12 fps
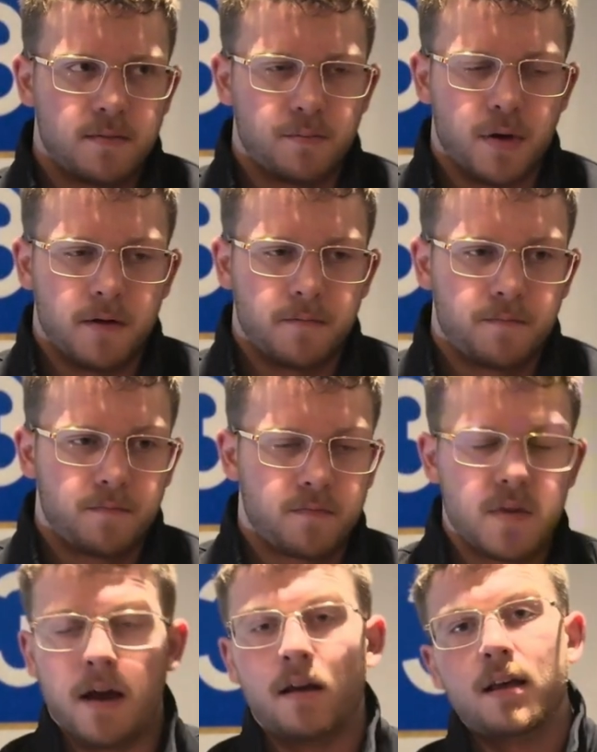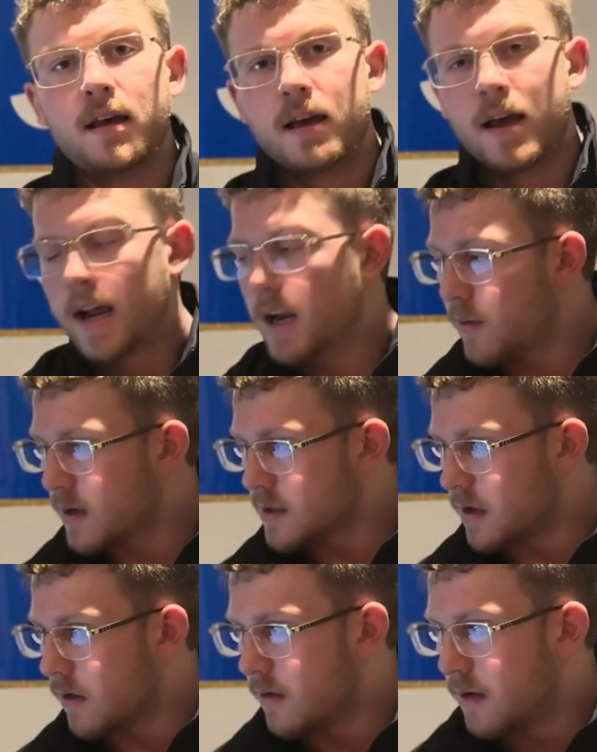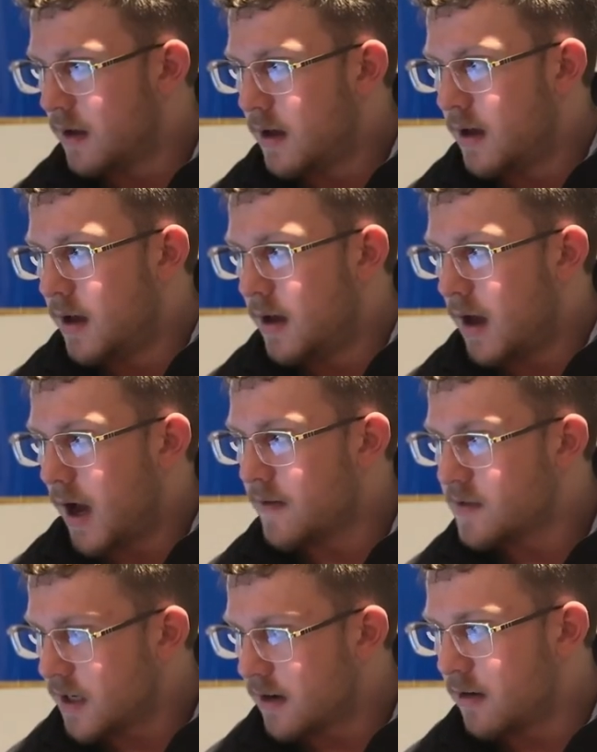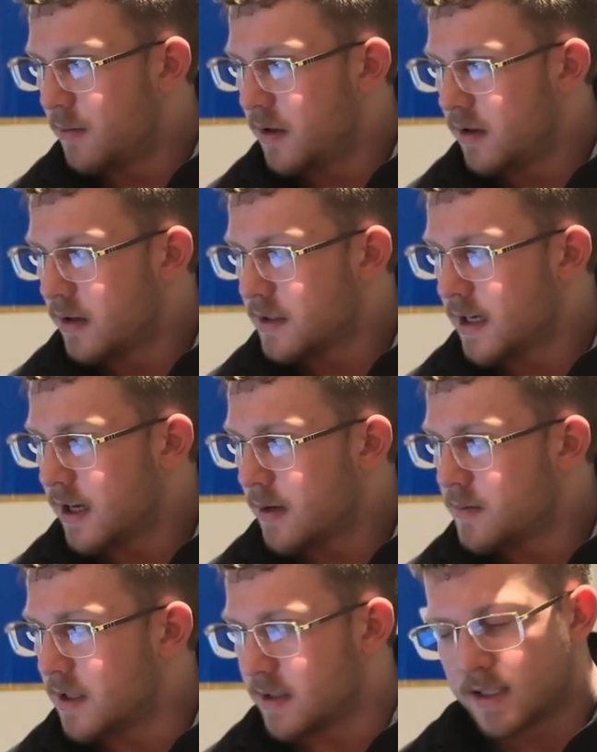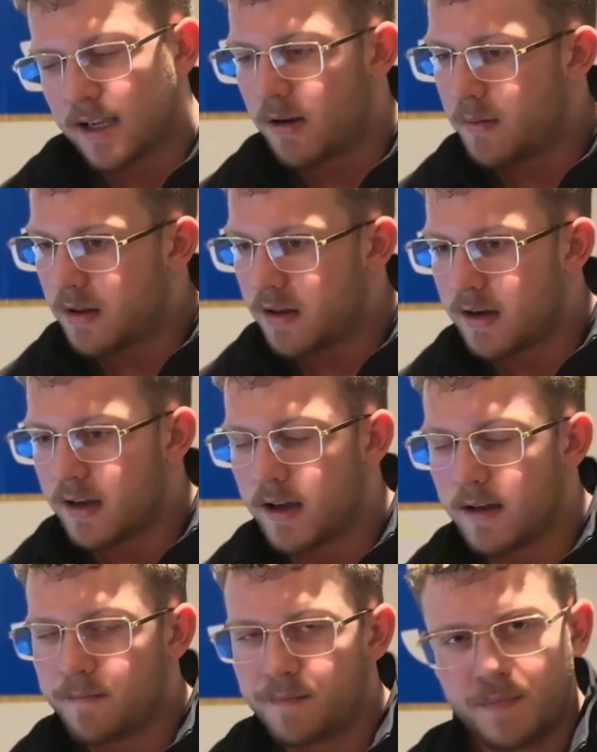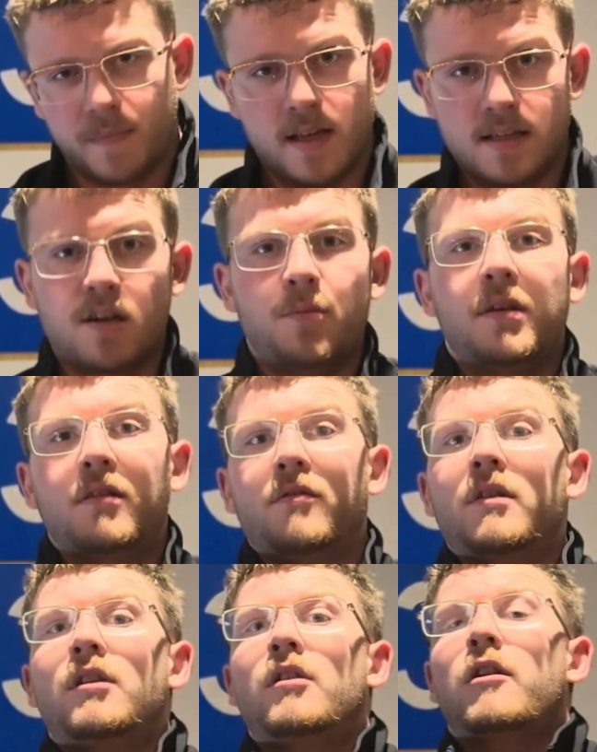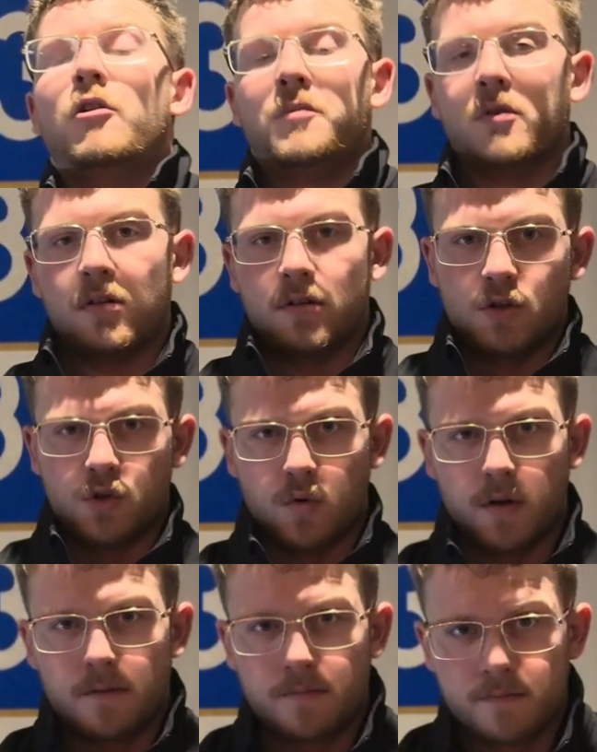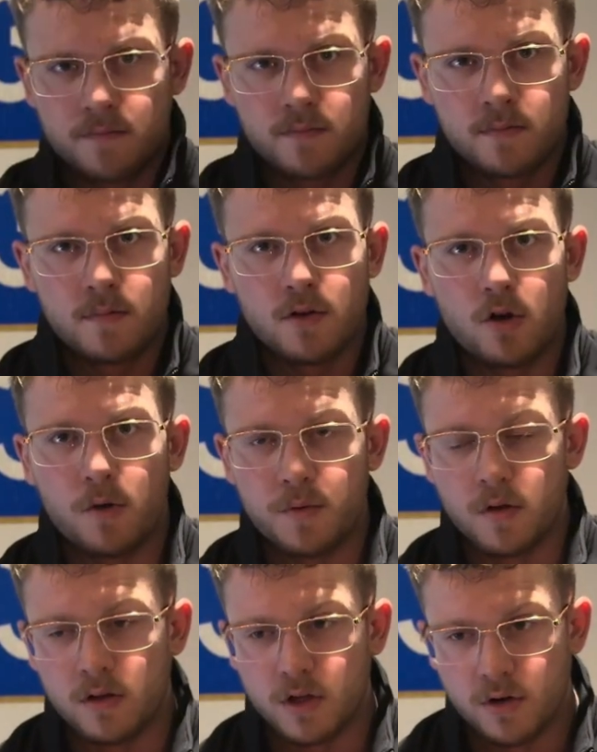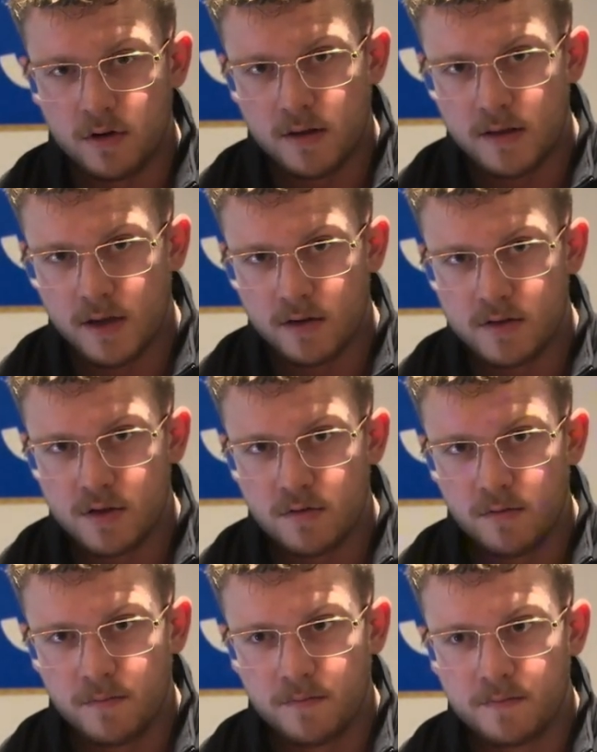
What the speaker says: But yeah. Anyways though, I've said it a million times. I'll say it a million again. That's going to be the video. I hope you all enjoyed. Hope you all learned a thing or two.